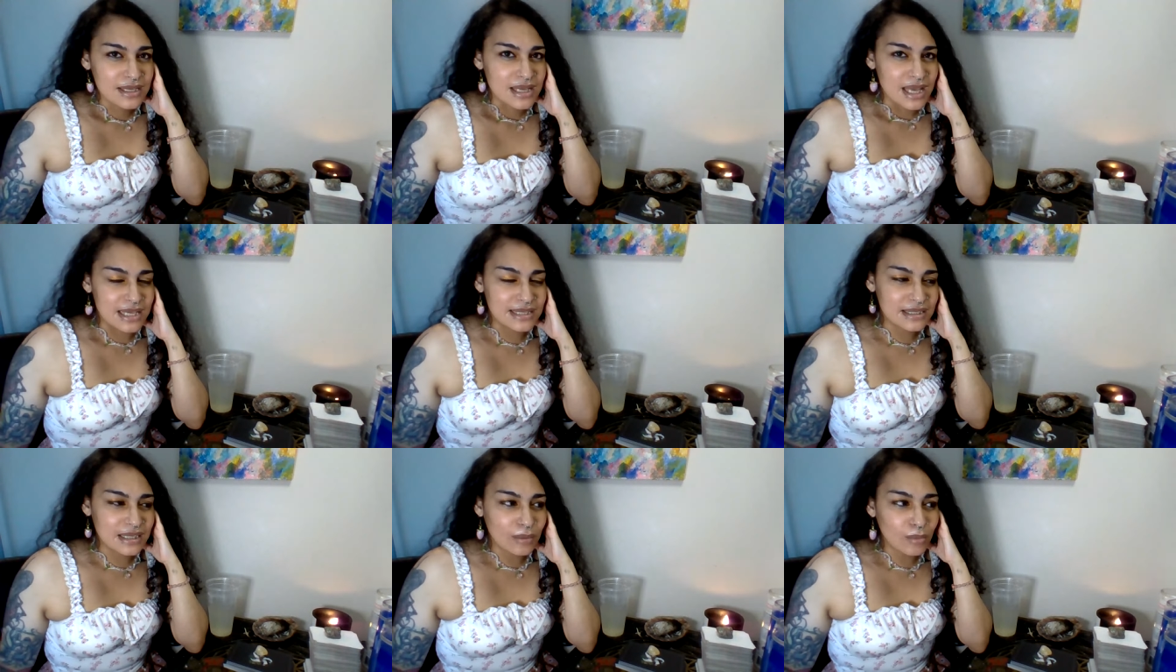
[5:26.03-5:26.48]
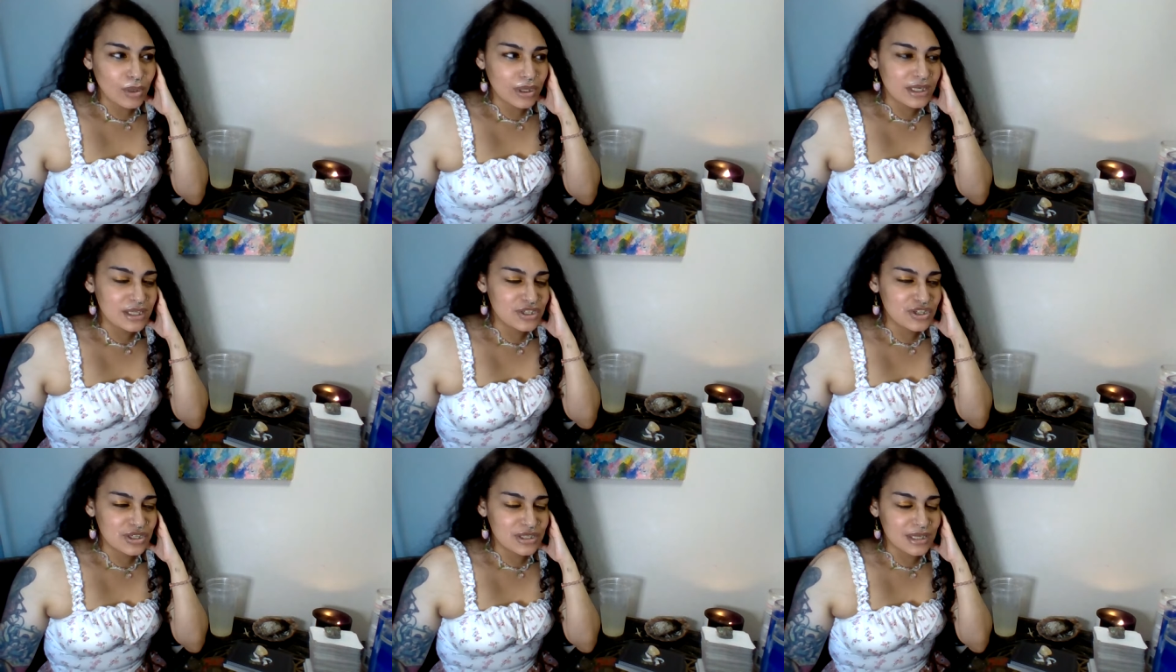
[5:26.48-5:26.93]
And someone
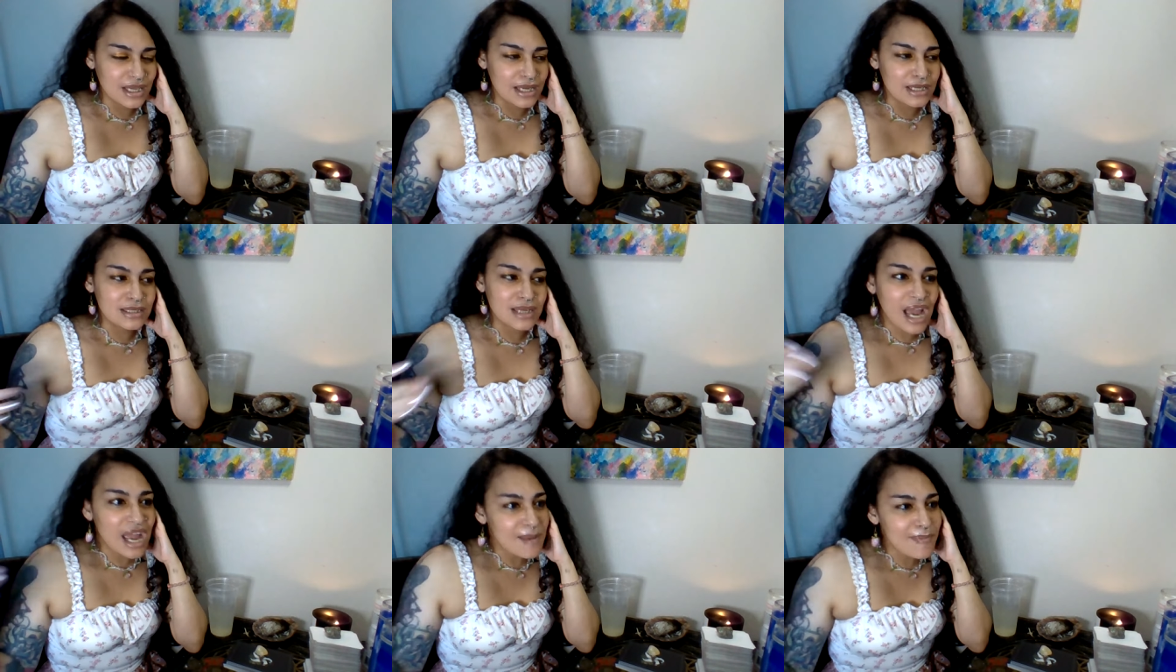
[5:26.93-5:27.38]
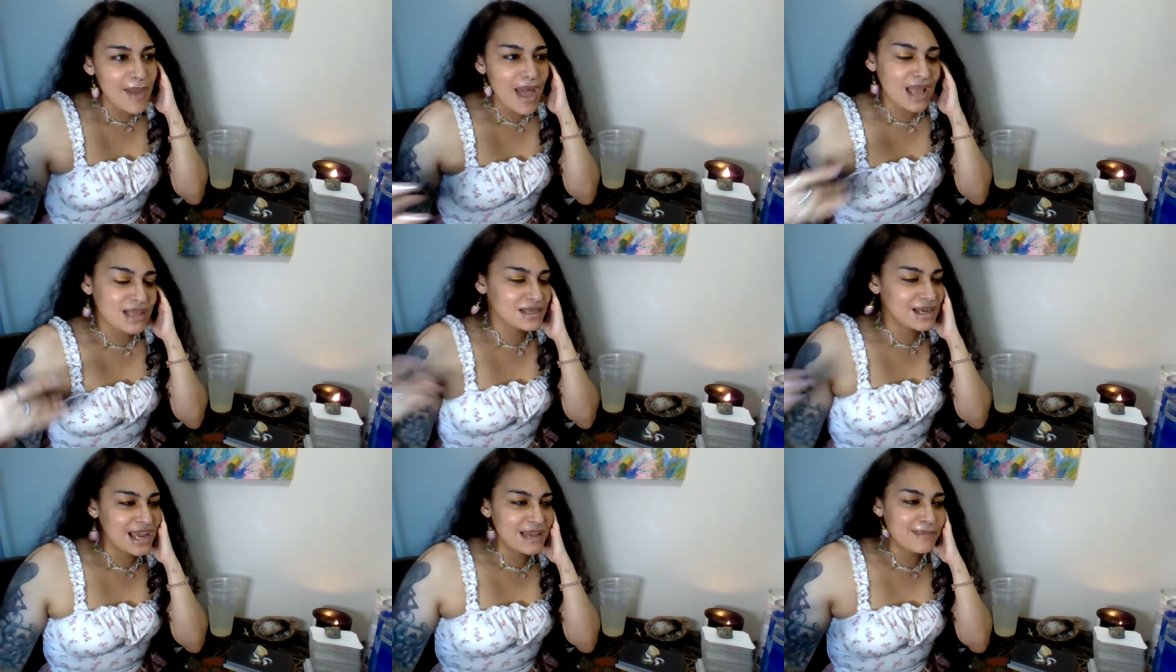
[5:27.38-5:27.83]
is just like, dye
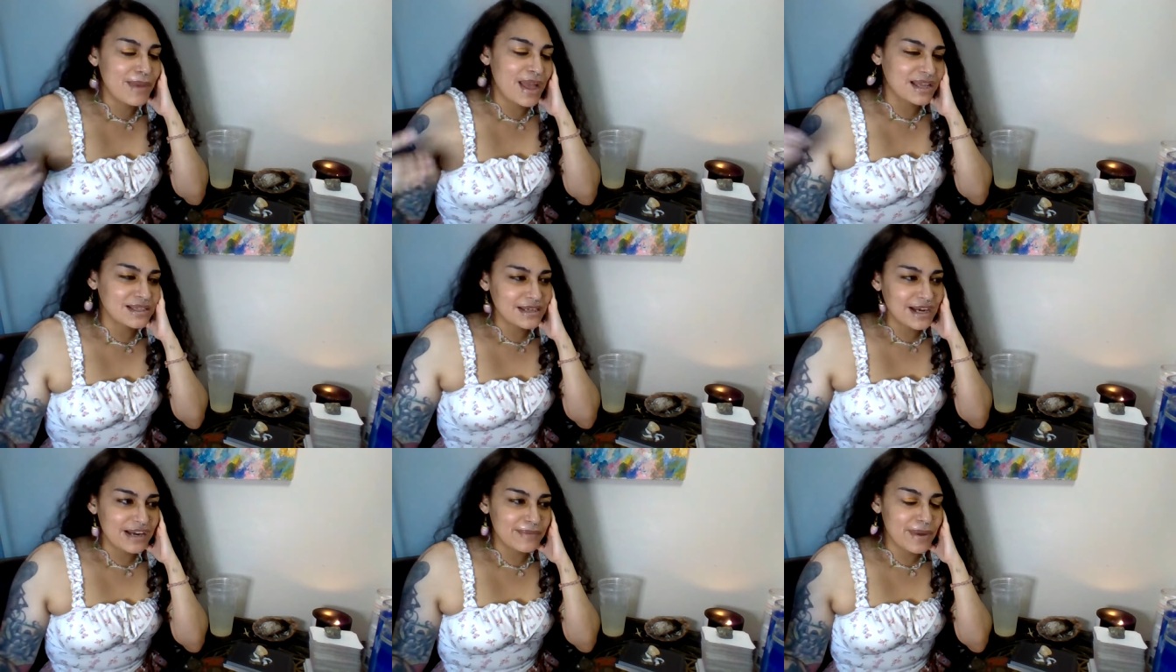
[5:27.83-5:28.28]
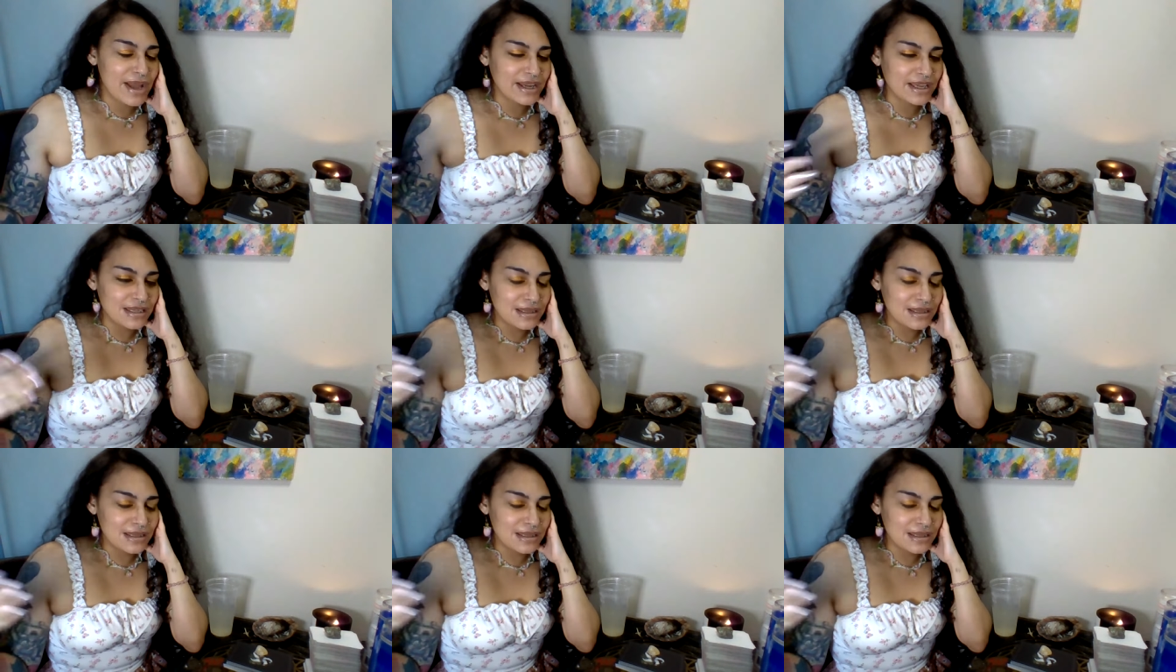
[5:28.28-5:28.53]
back, dye back, dye back.